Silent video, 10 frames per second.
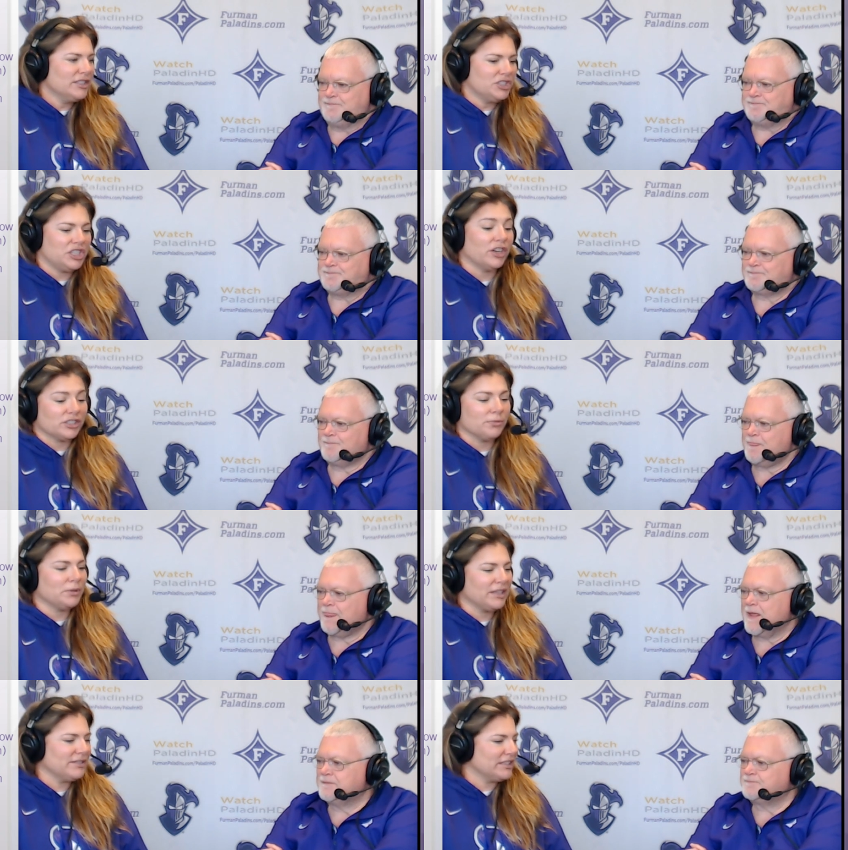Speaker 1: she also
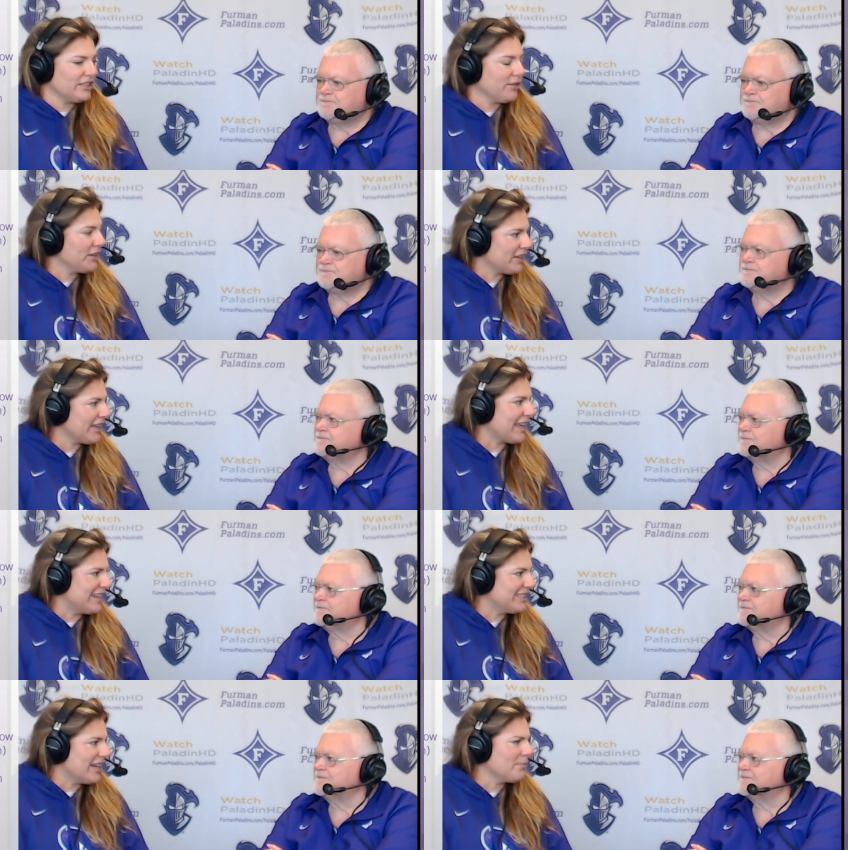believes that Sylvia could
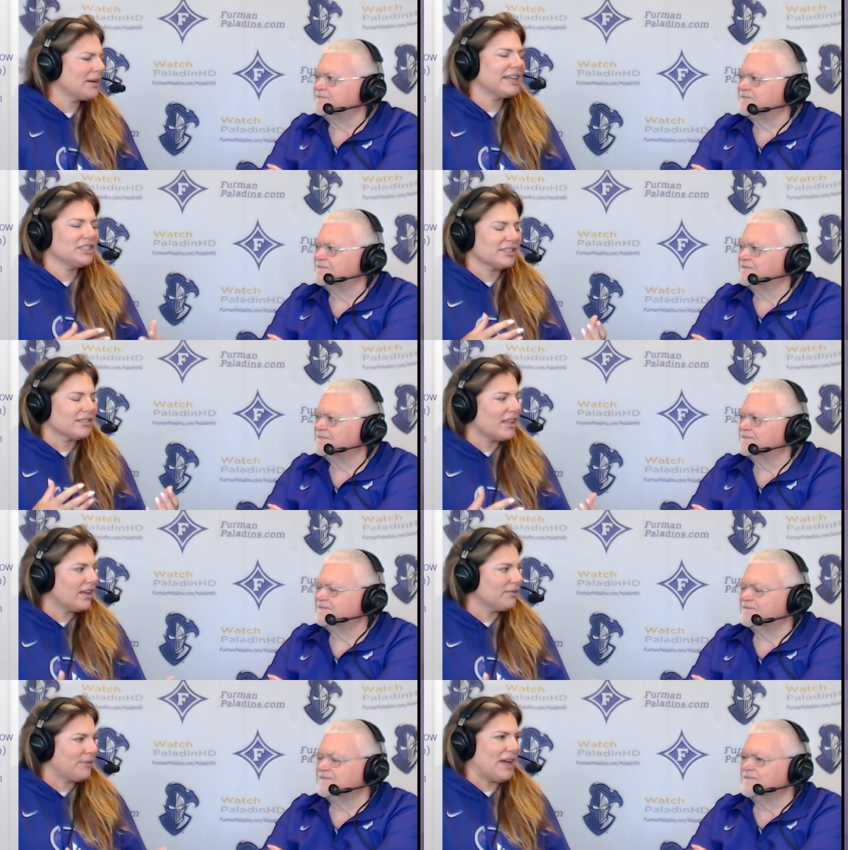get it done. But I just
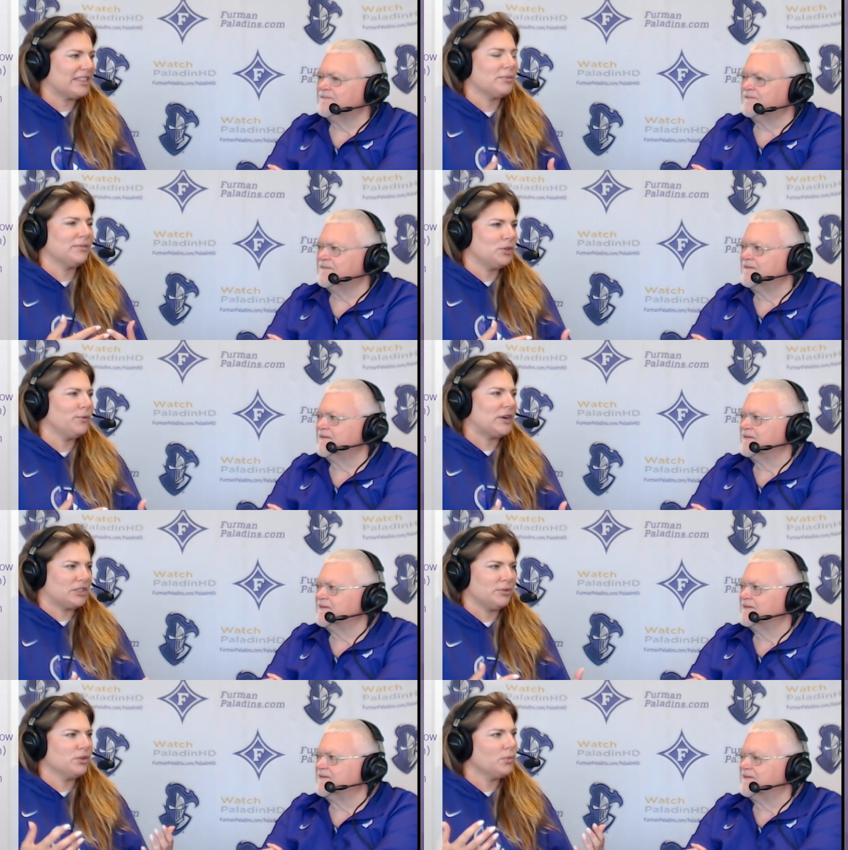love the fact that we have two
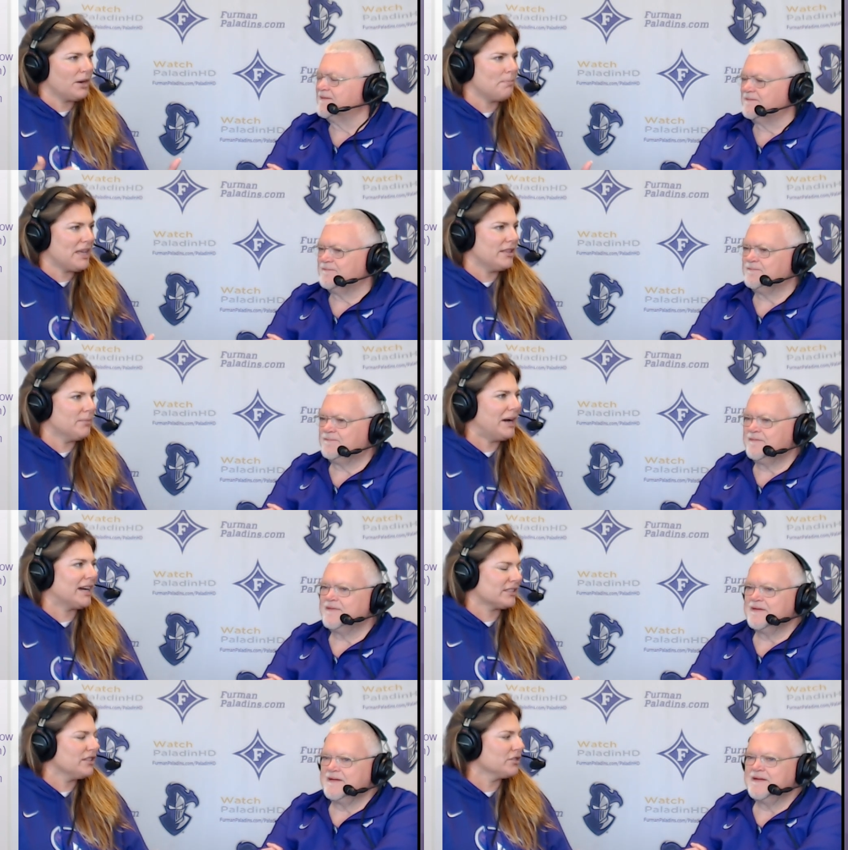freshmen who want to be in the
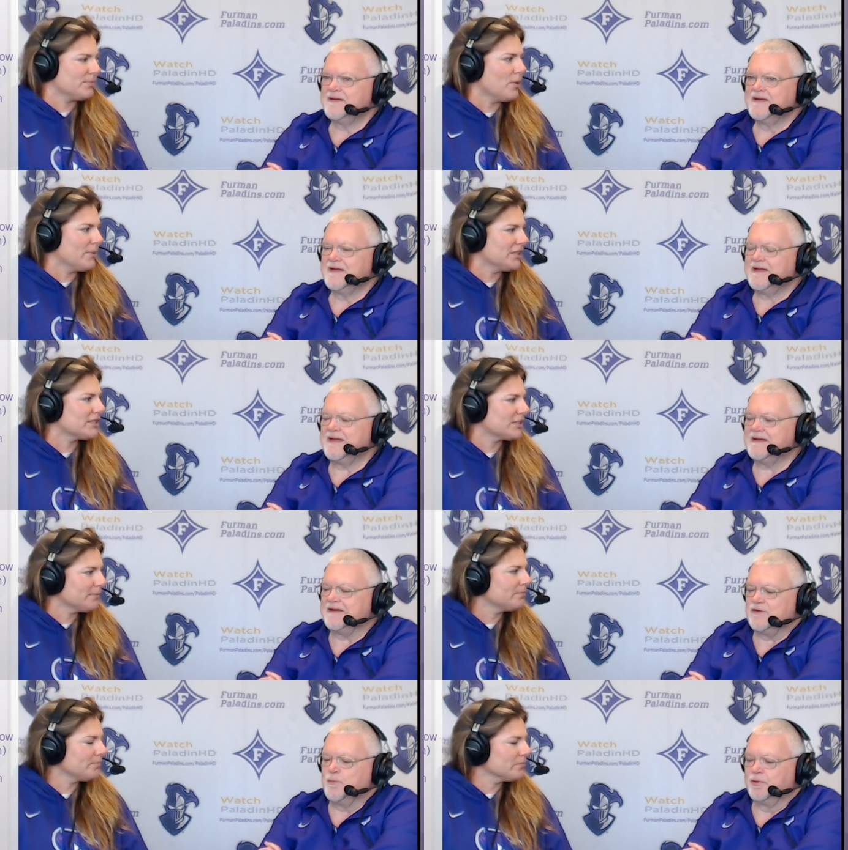box in those moments. And,
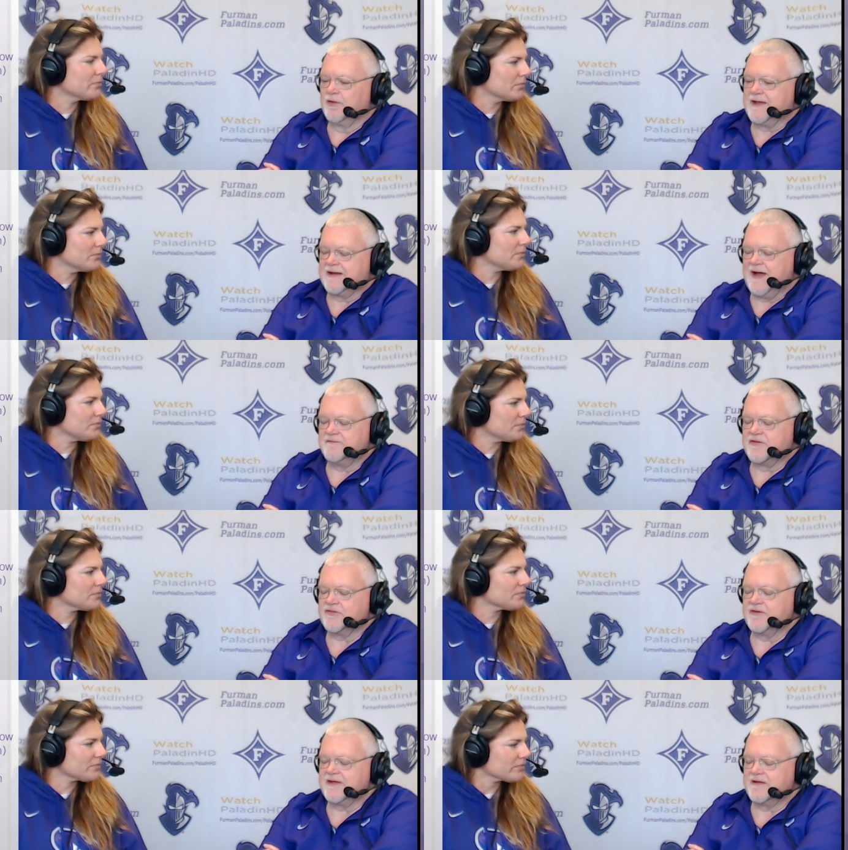
Speaker 2: and you played,
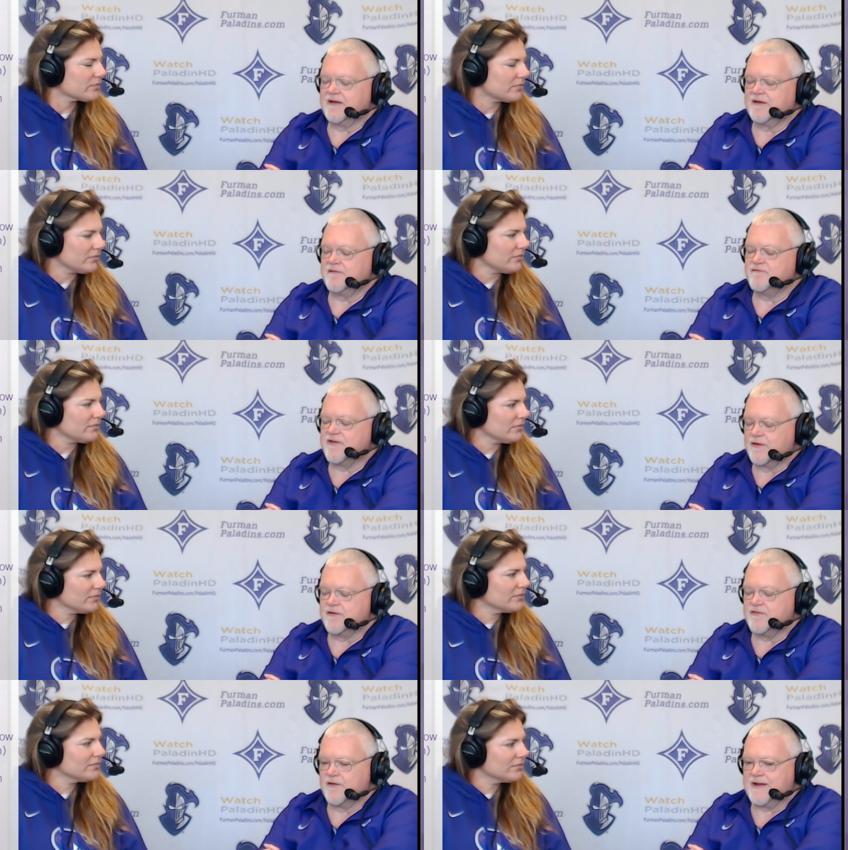obviously, at a, at a
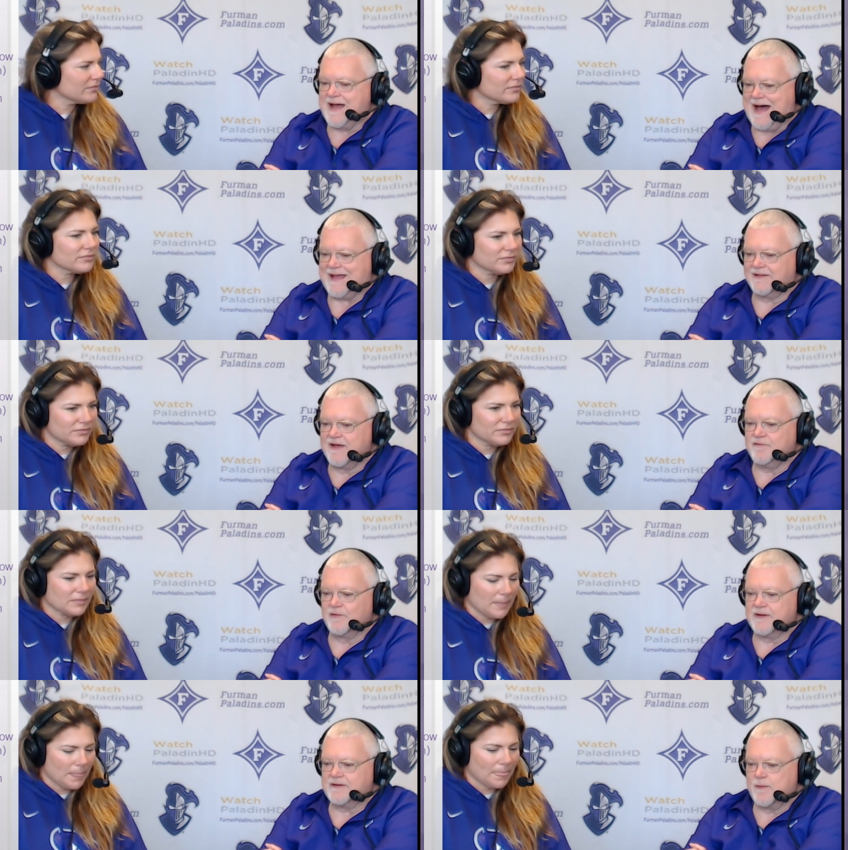very, very high
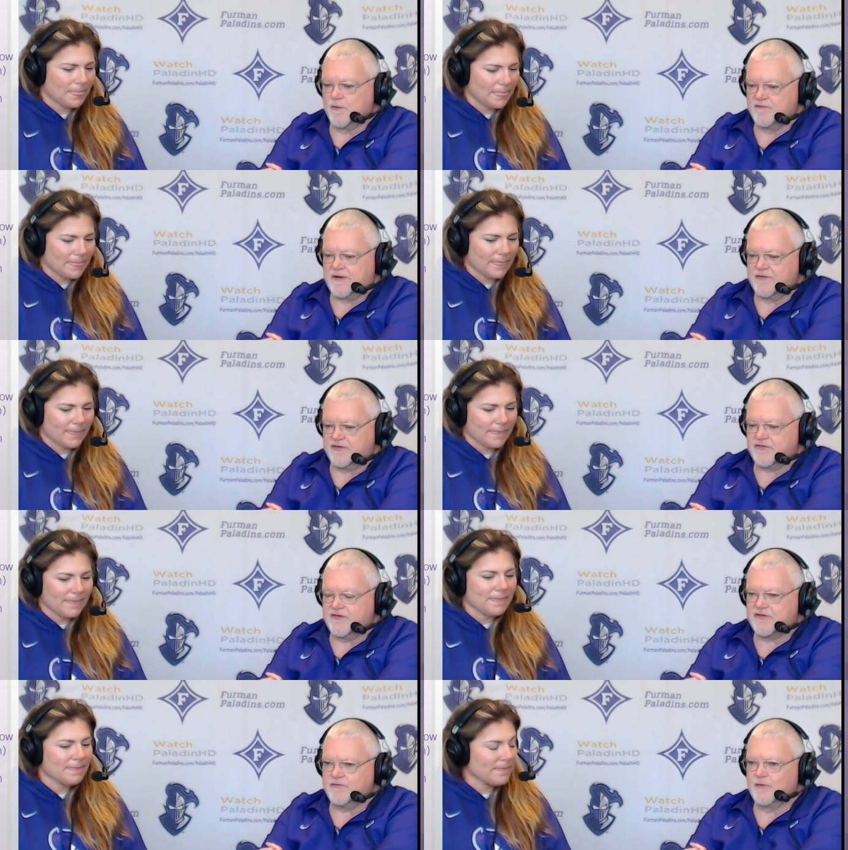level and, and were very
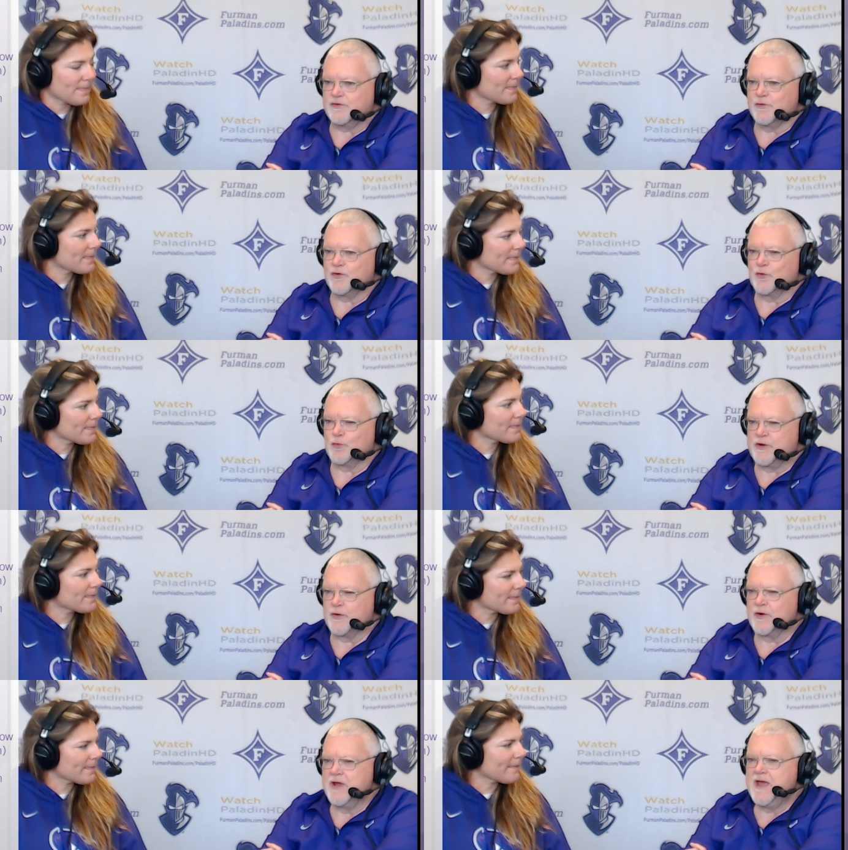successful in your
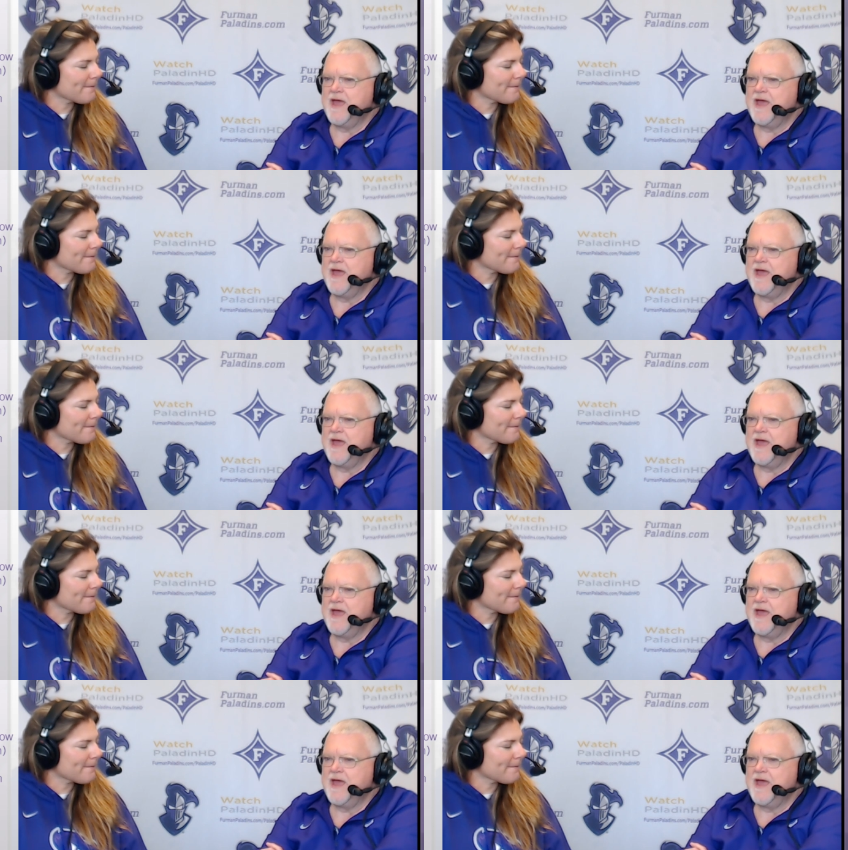career